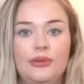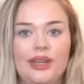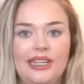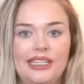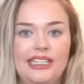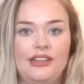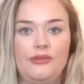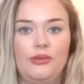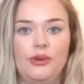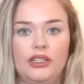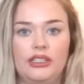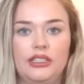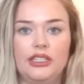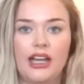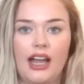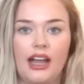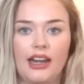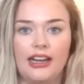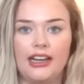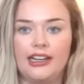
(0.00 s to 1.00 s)

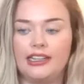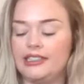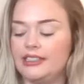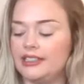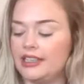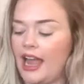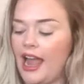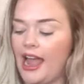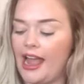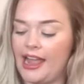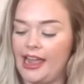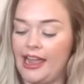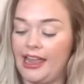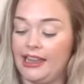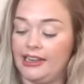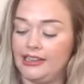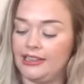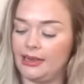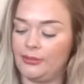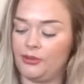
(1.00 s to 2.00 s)
$21
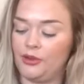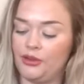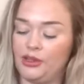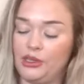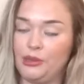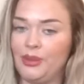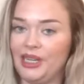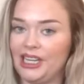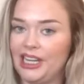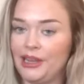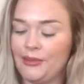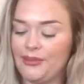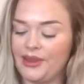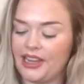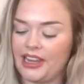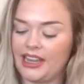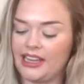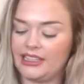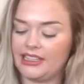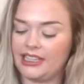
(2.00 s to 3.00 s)
and I'm going to be
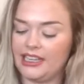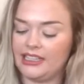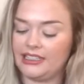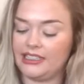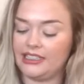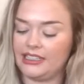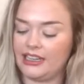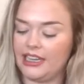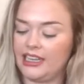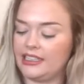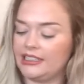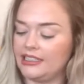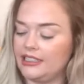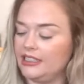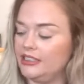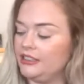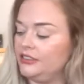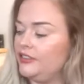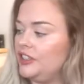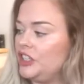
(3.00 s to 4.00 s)
keeping it. It's a nice
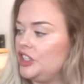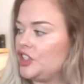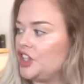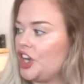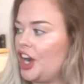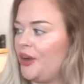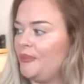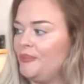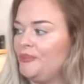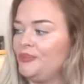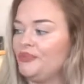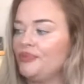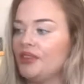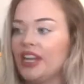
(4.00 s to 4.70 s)
little feature.